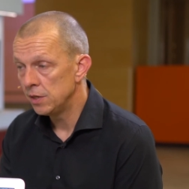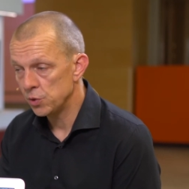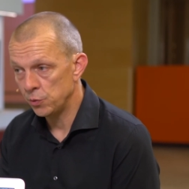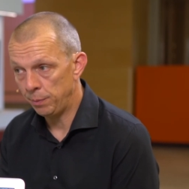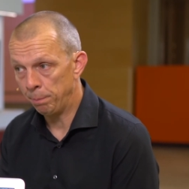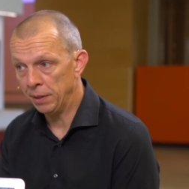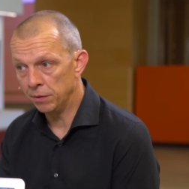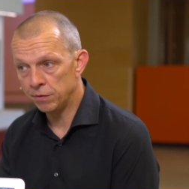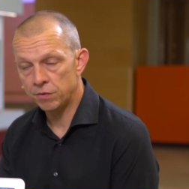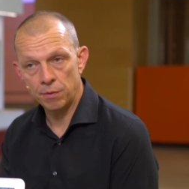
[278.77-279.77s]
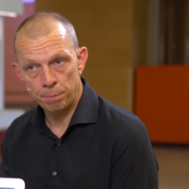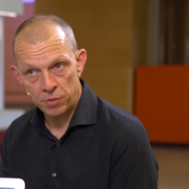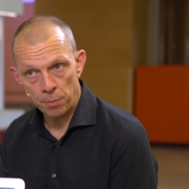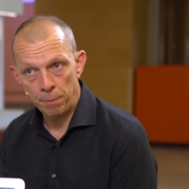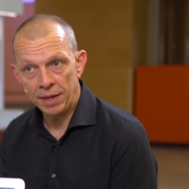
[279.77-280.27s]
So we build the,
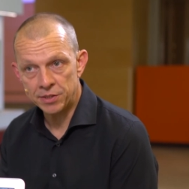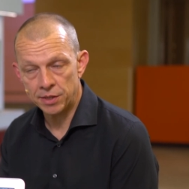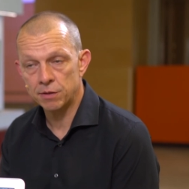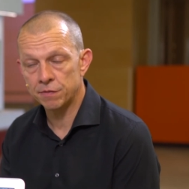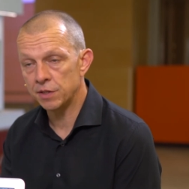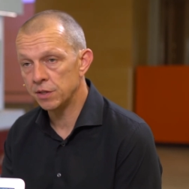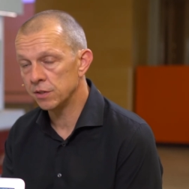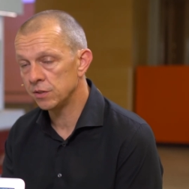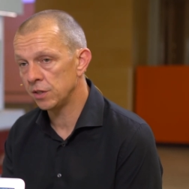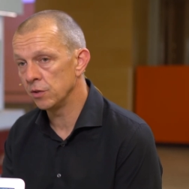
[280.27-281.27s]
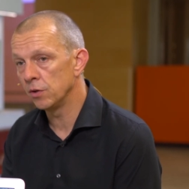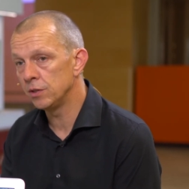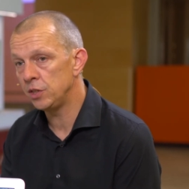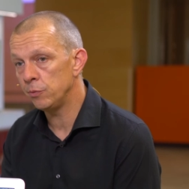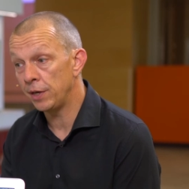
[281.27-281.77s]
the basic of the, the technology,